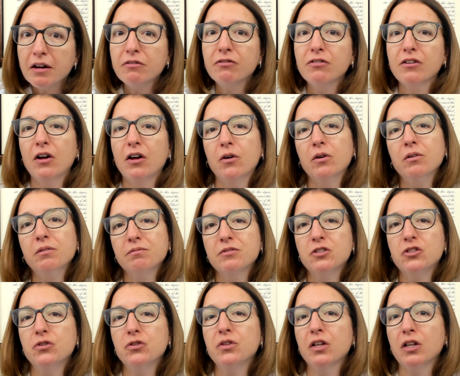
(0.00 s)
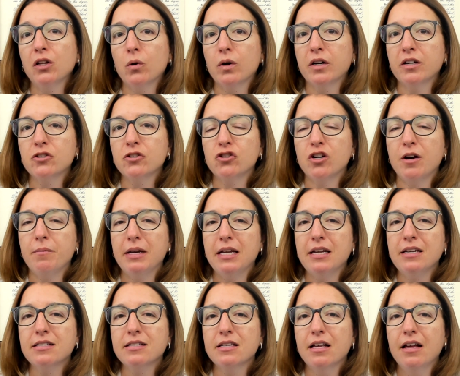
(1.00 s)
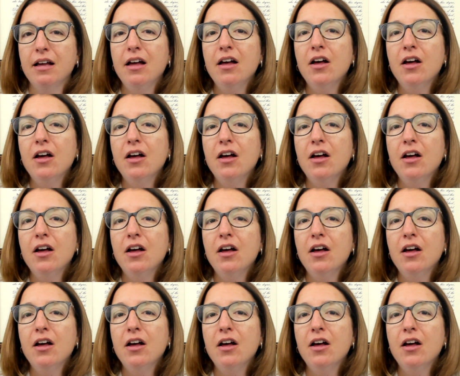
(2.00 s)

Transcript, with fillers: flow to the lower extremities.